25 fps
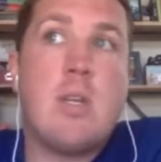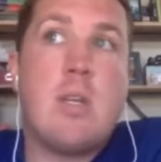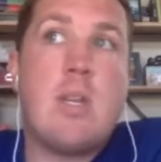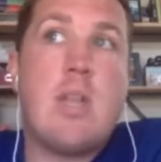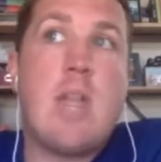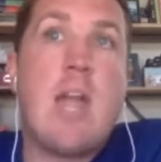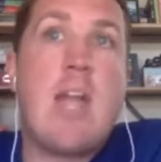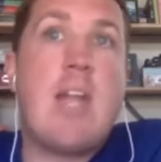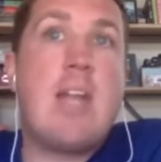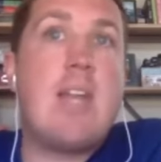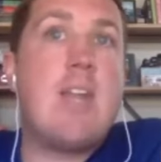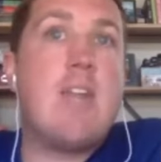
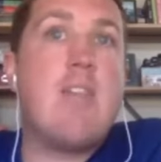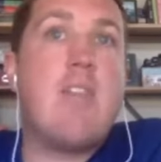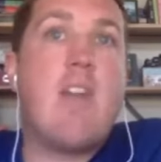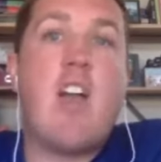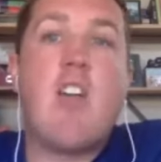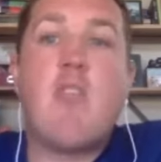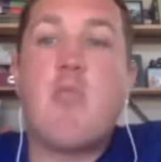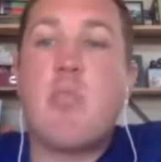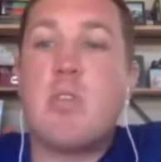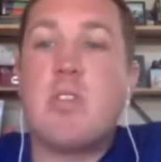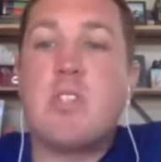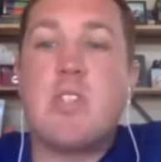
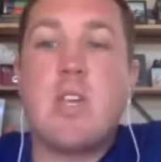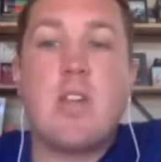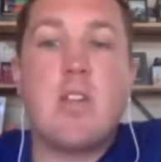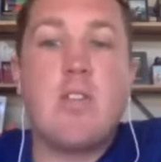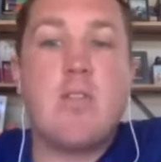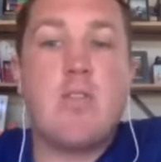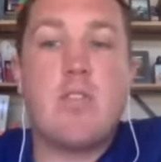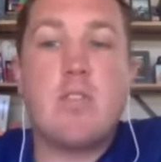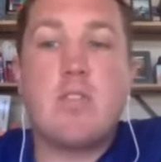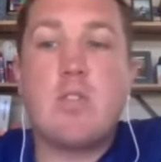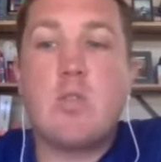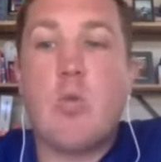
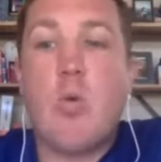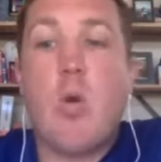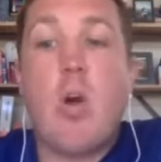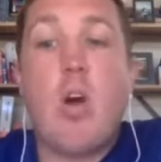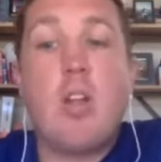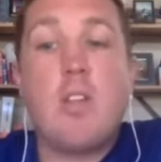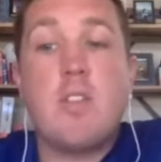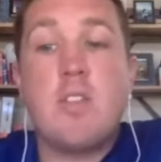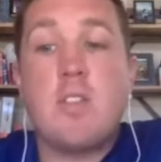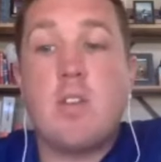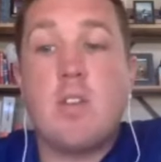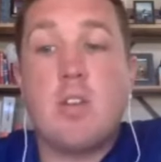95% of the
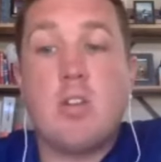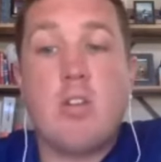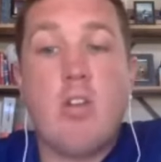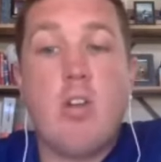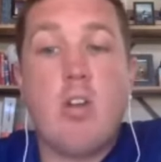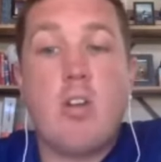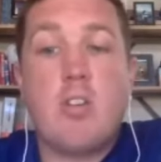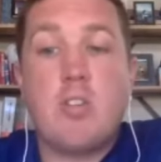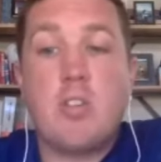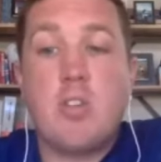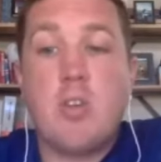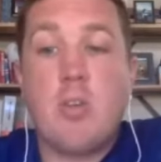squads
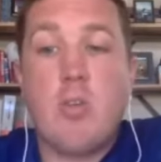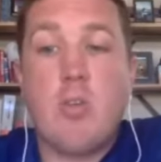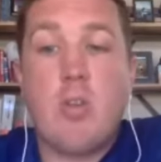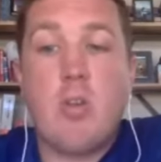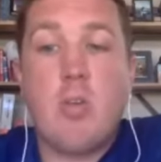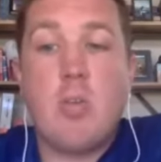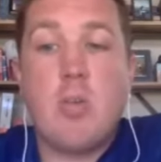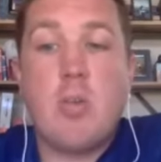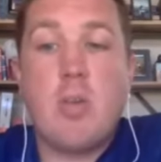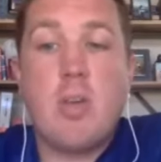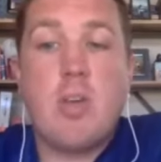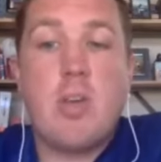across
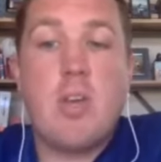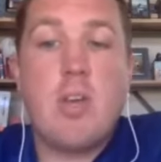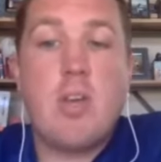Europe.